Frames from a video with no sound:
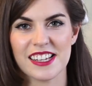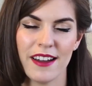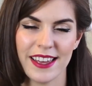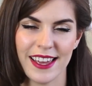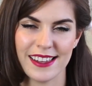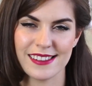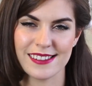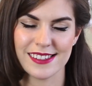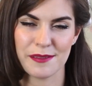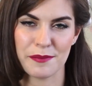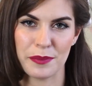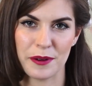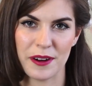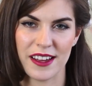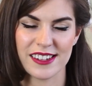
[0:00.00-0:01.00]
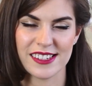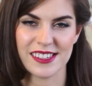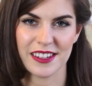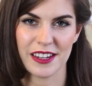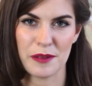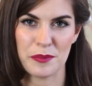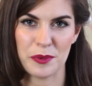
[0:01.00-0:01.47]
high-end brand
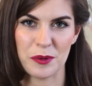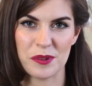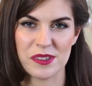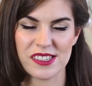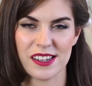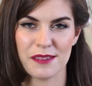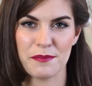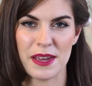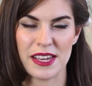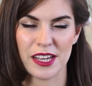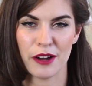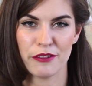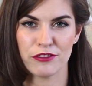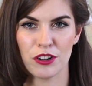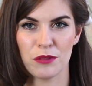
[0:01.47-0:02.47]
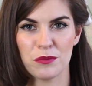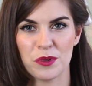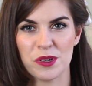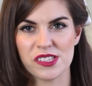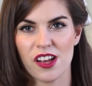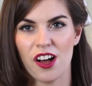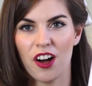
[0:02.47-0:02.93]
that I bought makeup from
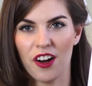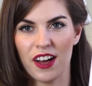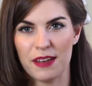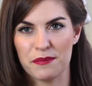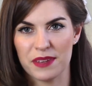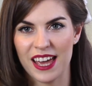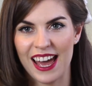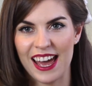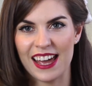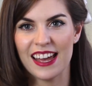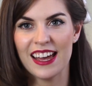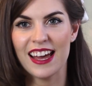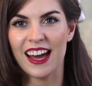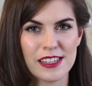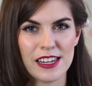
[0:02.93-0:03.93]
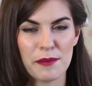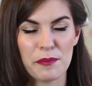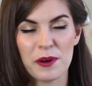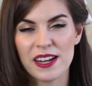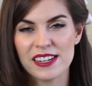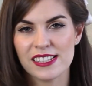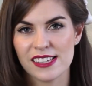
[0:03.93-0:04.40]
was RMK. The
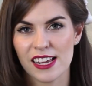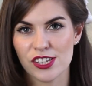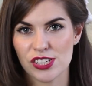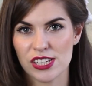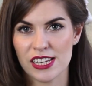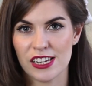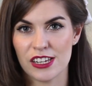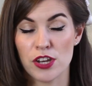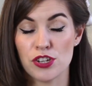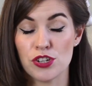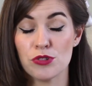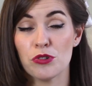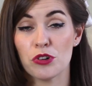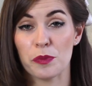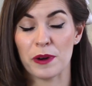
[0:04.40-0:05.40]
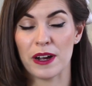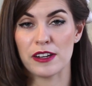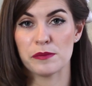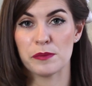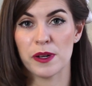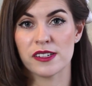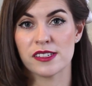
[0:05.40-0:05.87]
brand is actually a New York
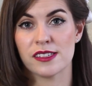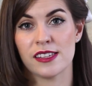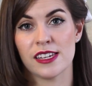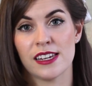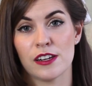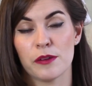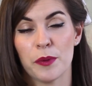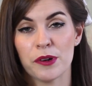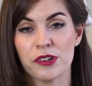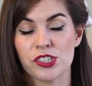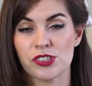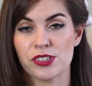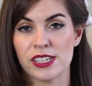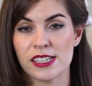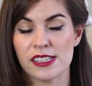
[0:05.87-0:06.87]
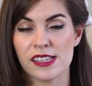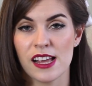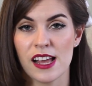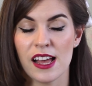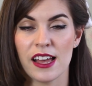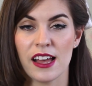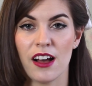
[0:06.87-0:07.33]
brand, but the laboratories
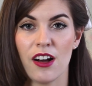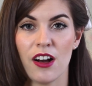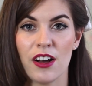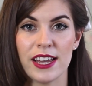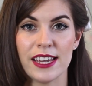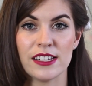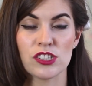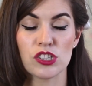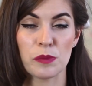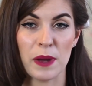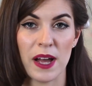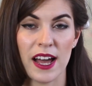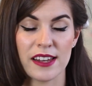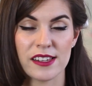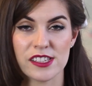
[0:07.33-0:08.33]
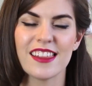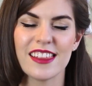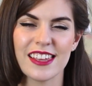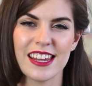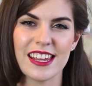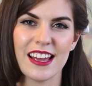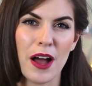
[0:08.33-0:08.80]
are in Japan.
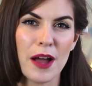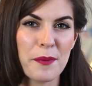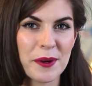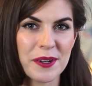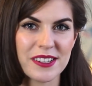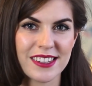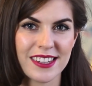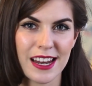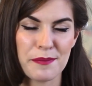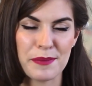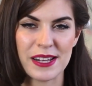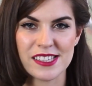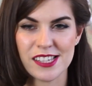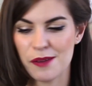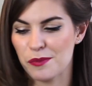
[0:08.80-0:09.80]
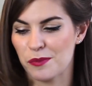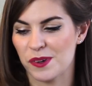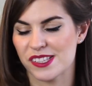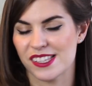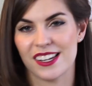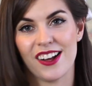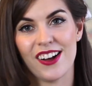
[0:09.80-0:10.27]
The eye product that I picked up was an